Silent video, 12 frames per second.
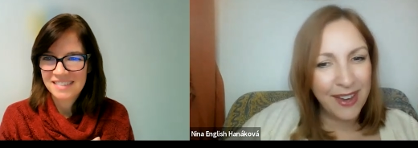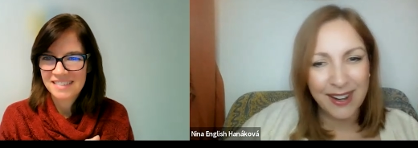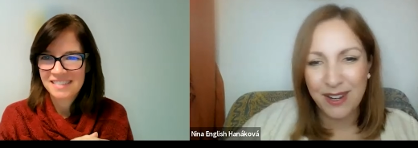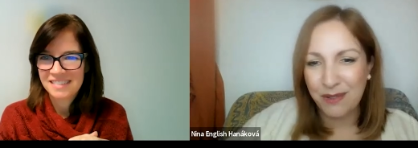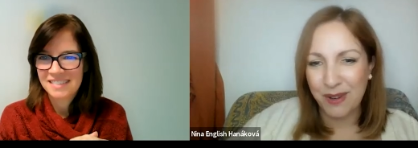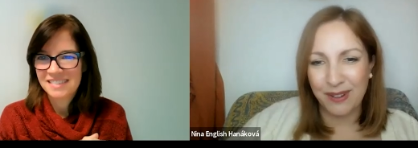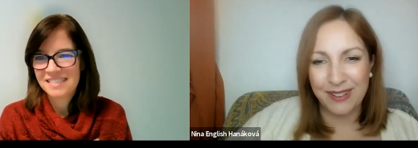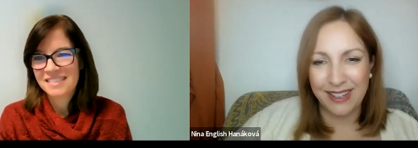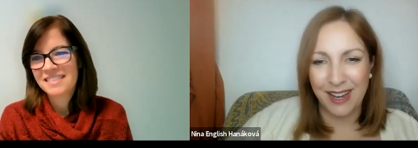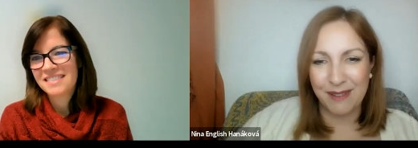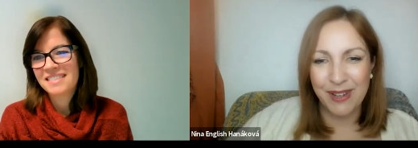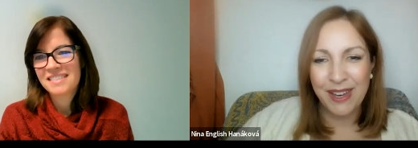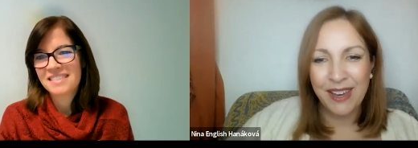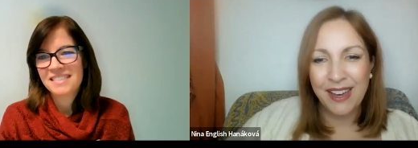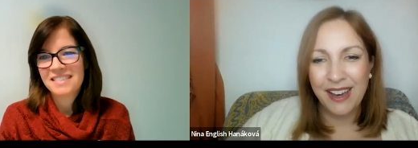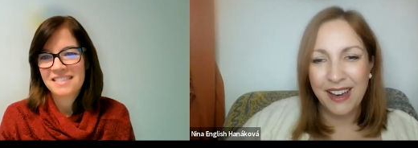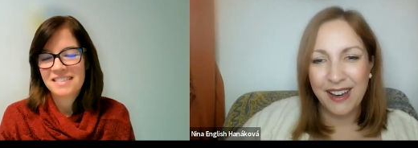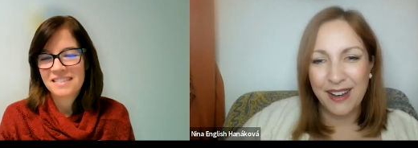Speaker 1: very welcome.
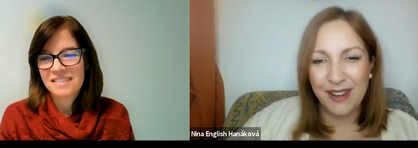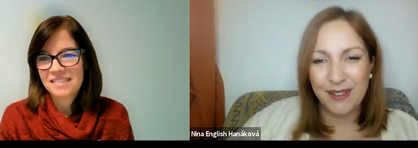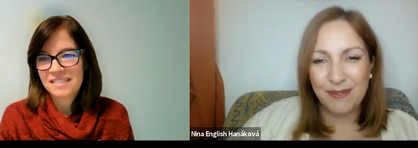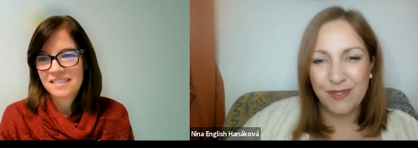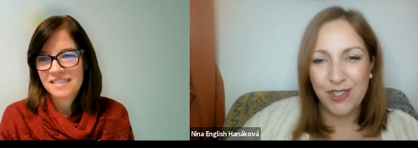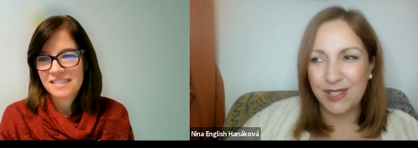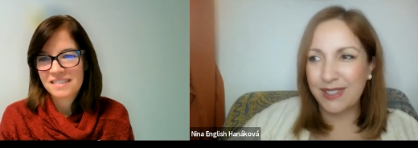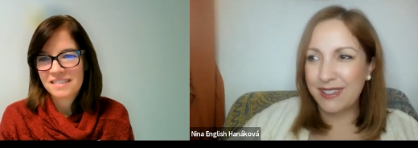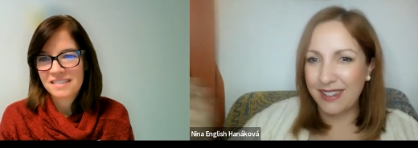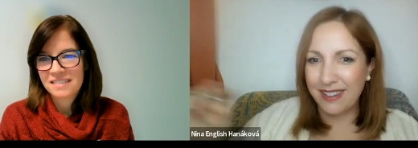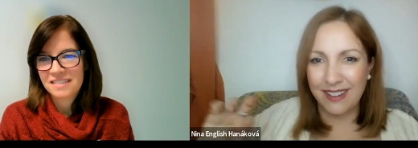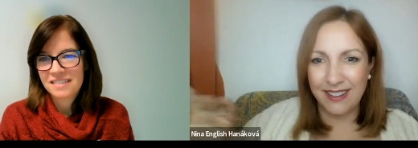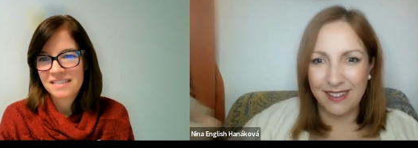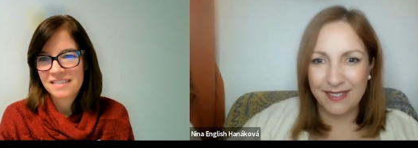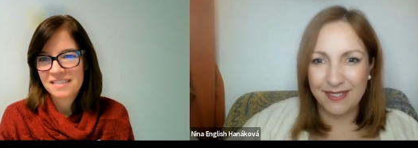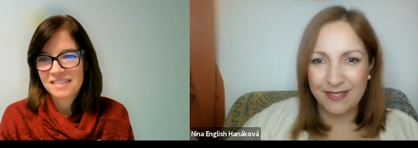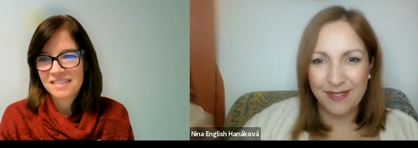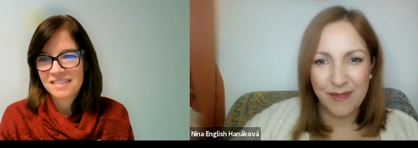Um, just uh,
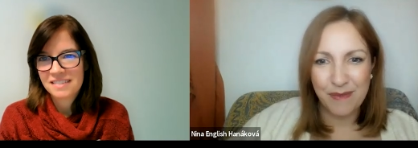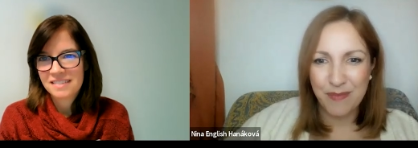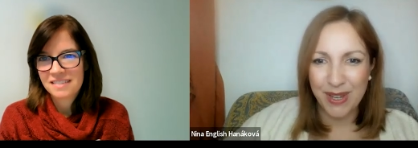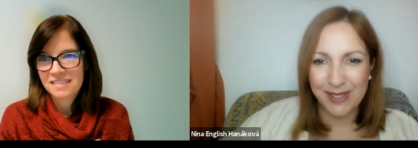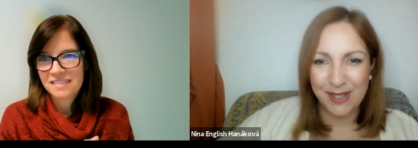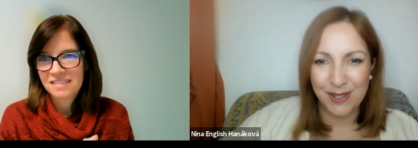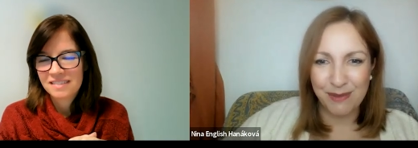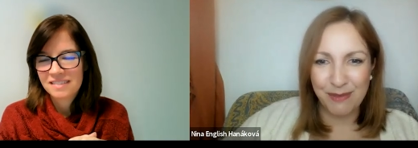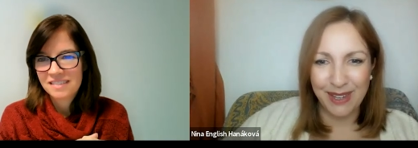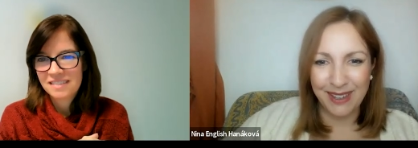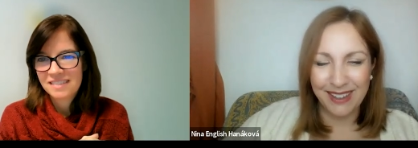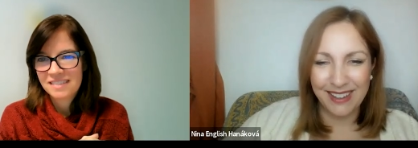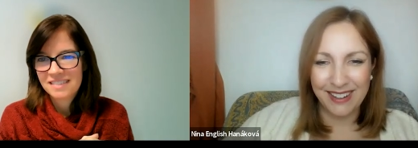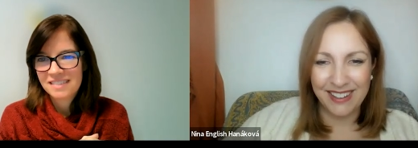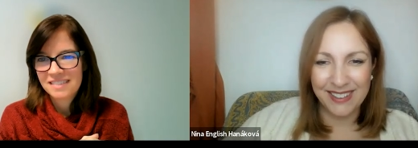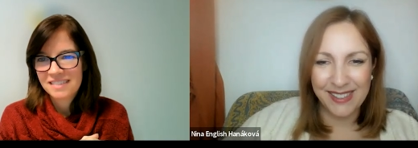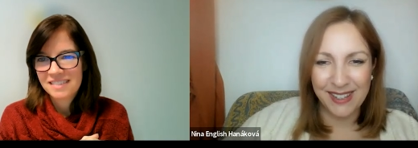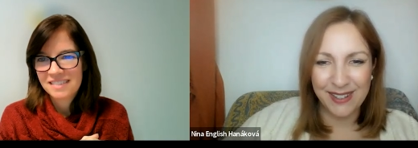message me and
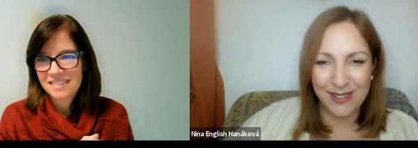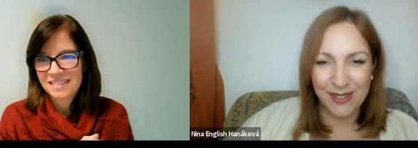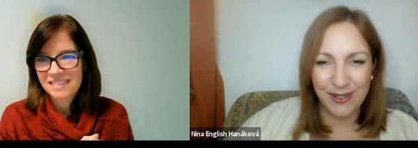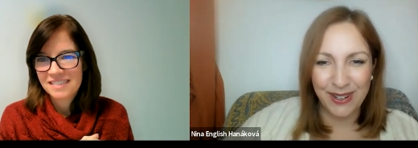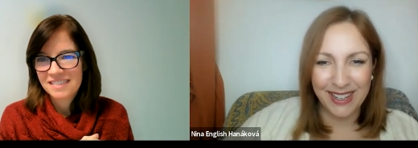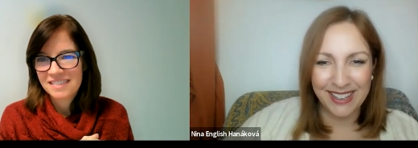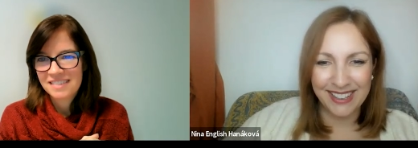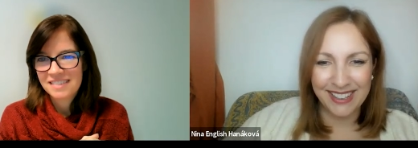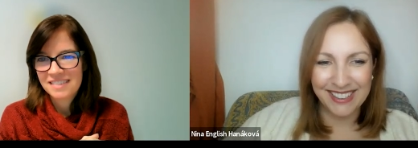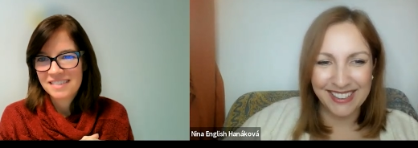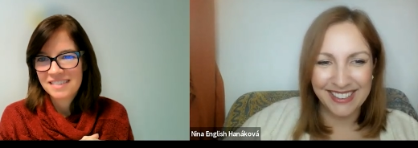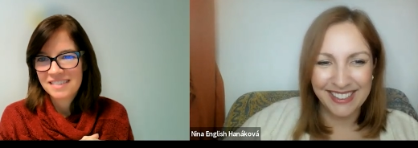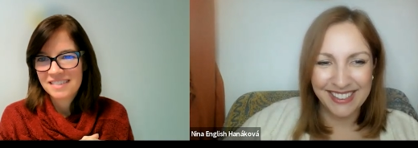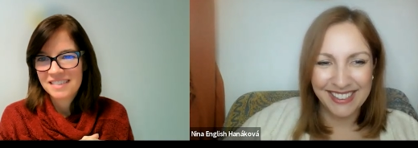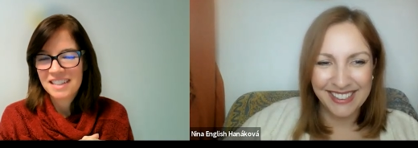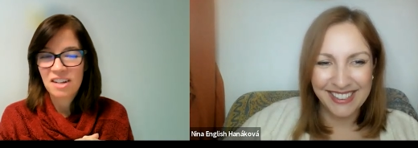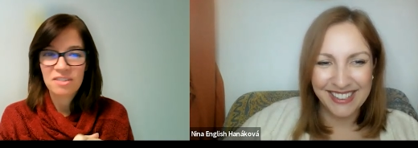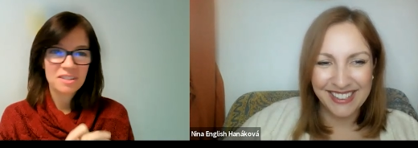I'll send you a link
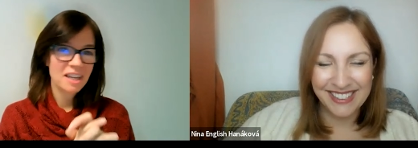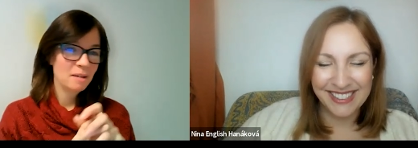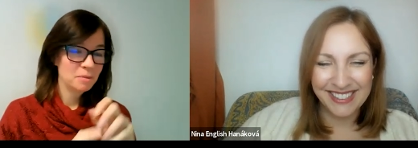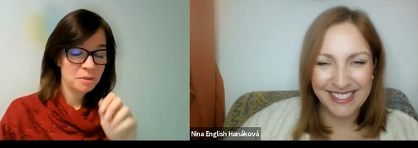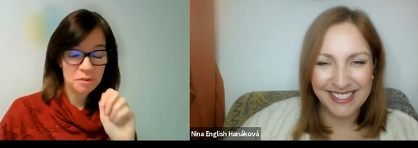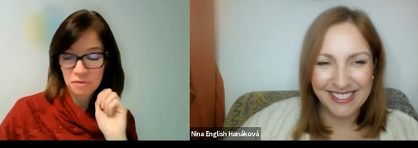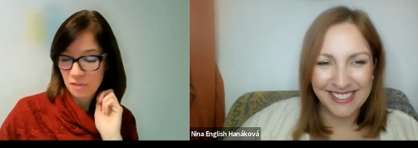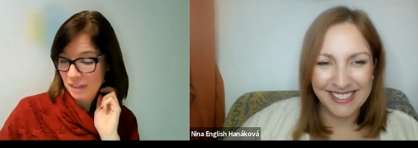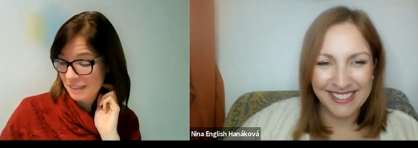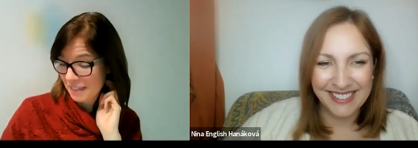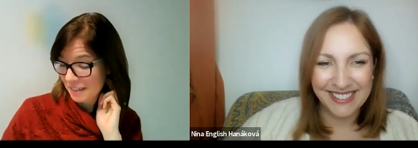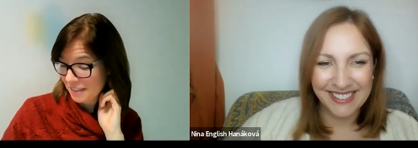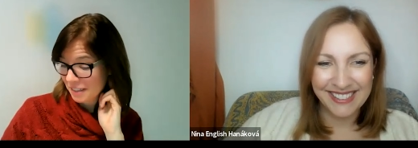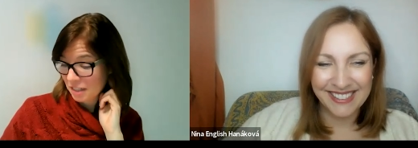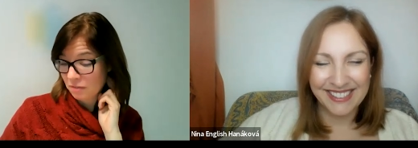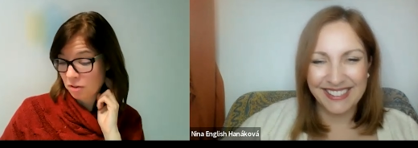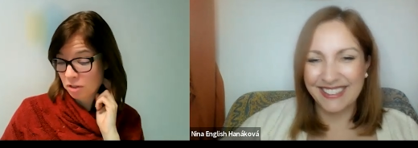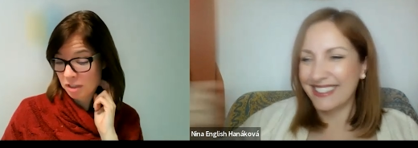
Speaker 2: sounds absolutely fantastic.
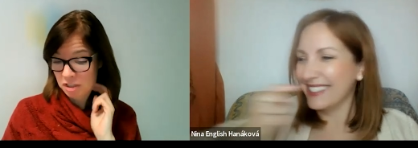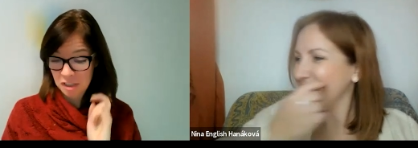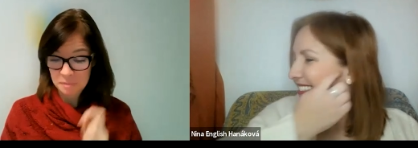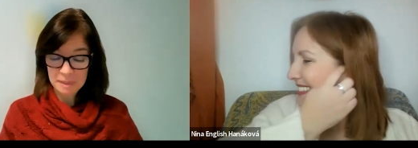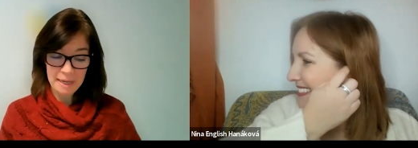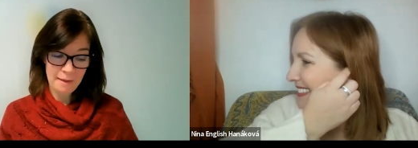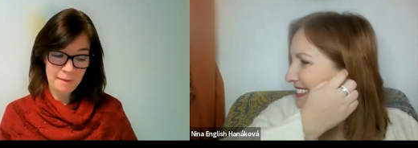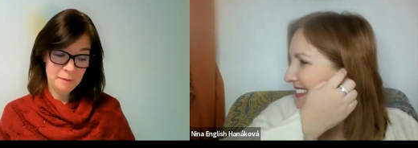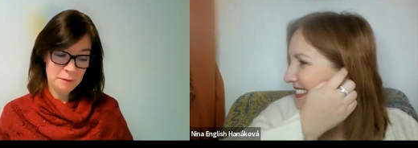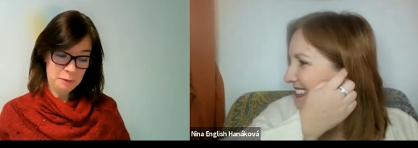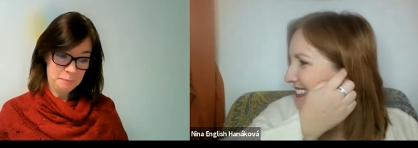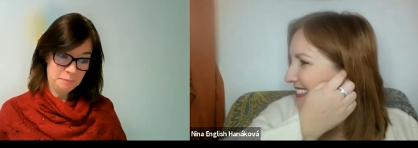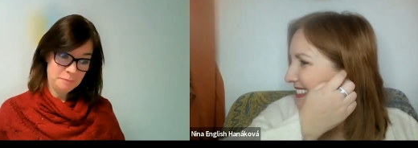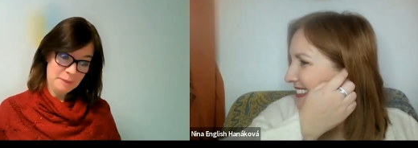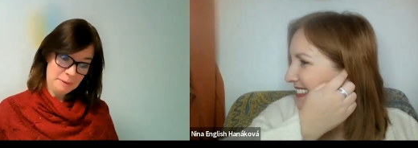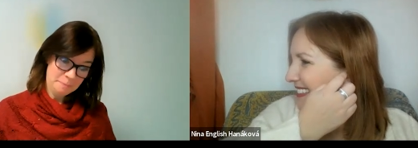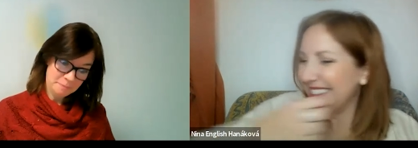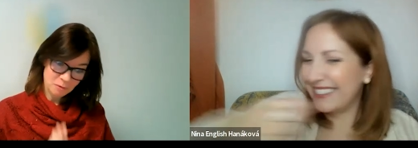I've already checked my calendar.
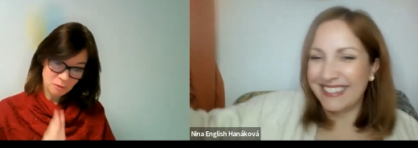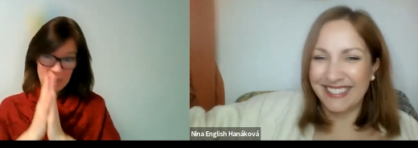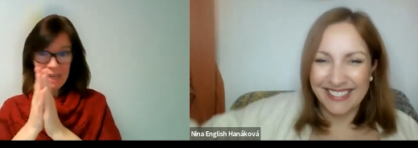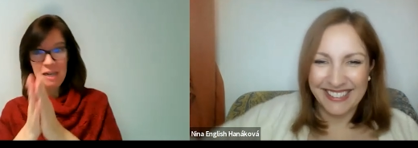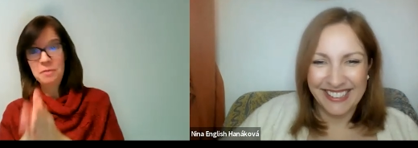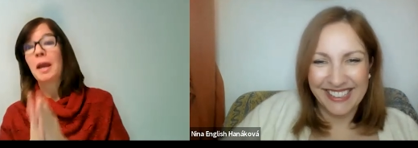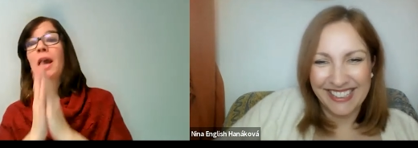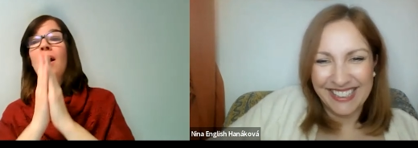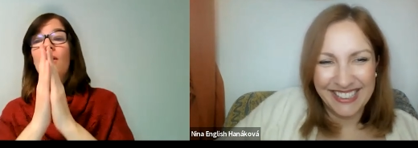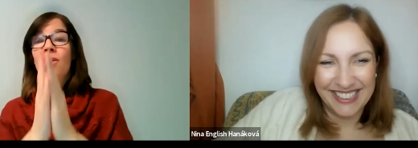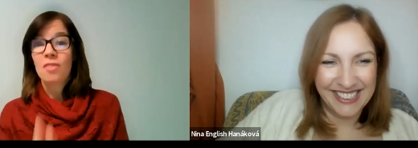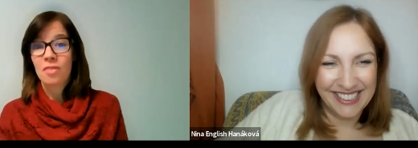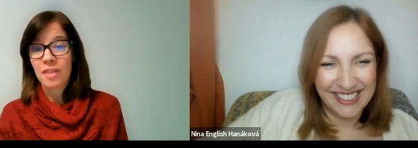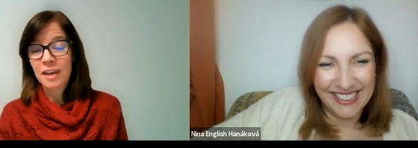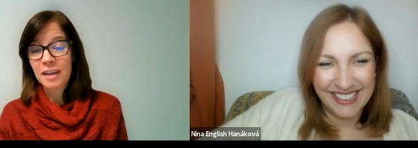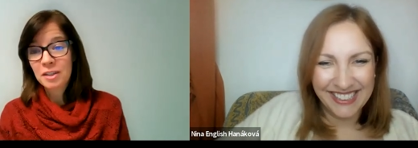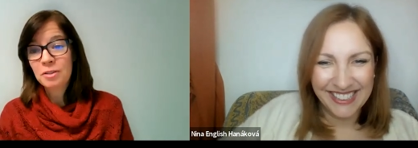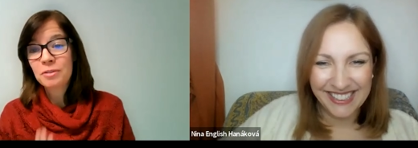But anyway,
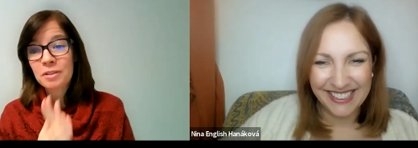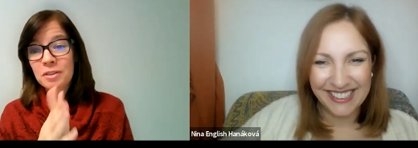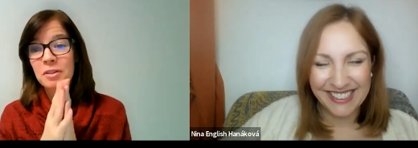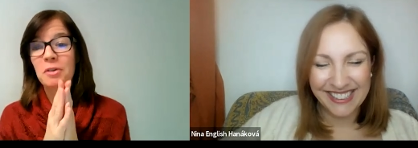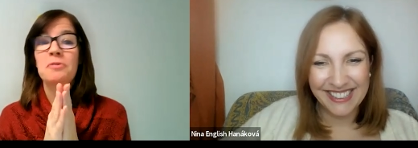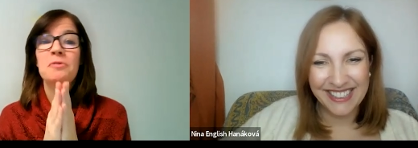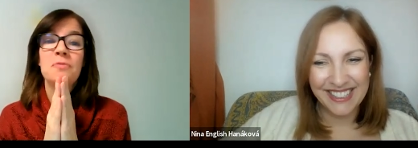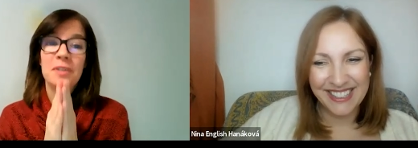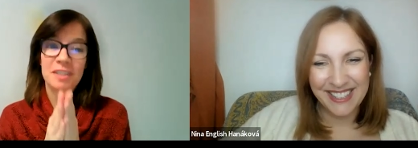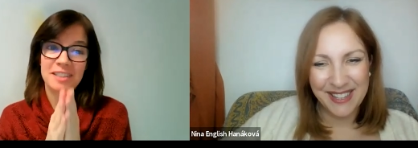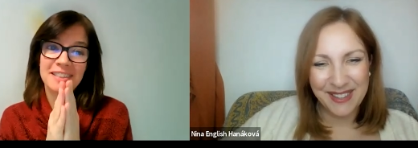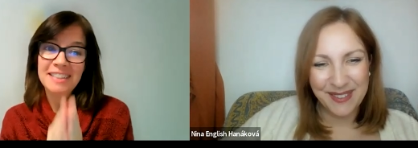thank you so much,